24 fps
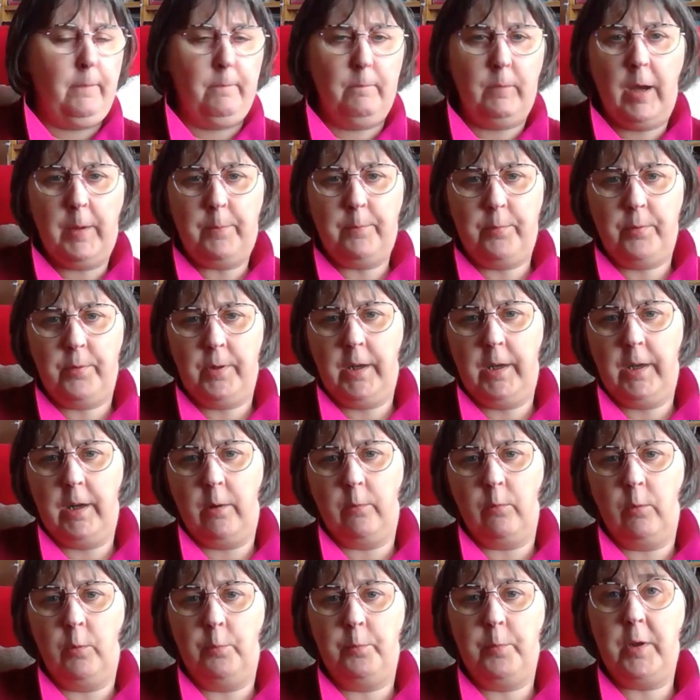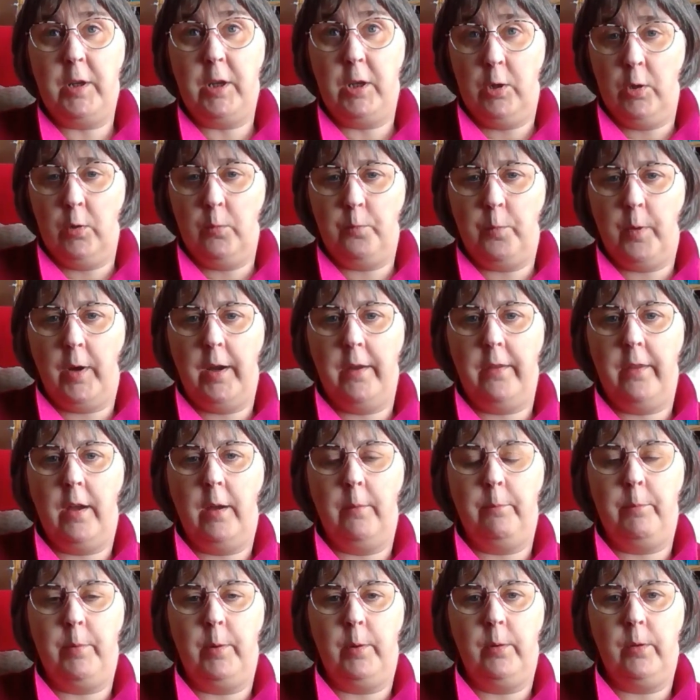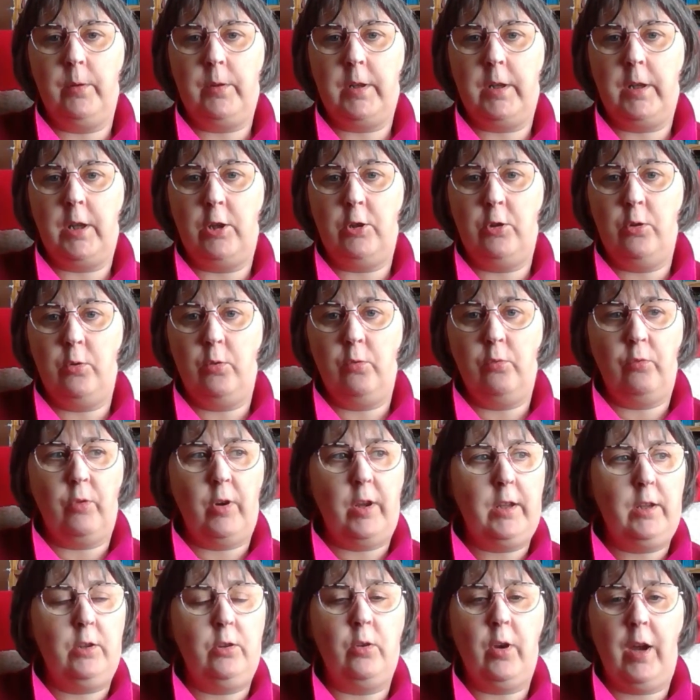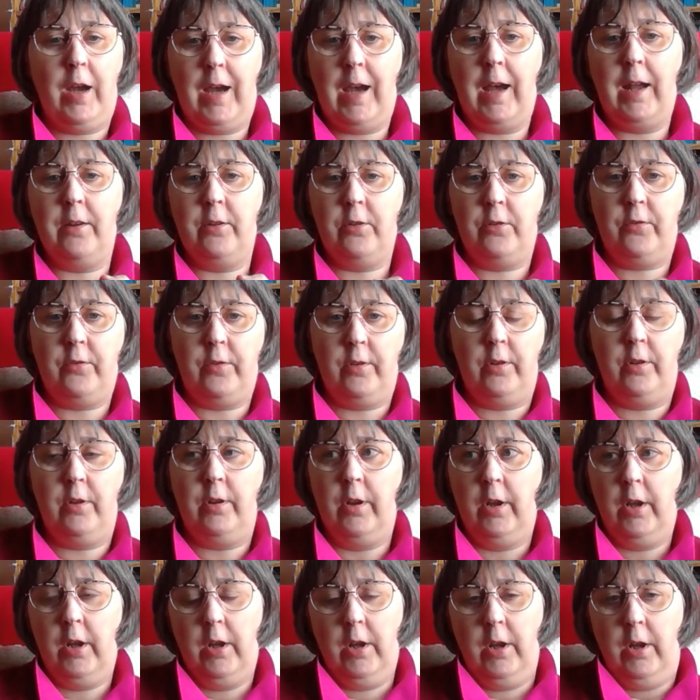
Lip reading: my prenup will be you buy that building and you hand the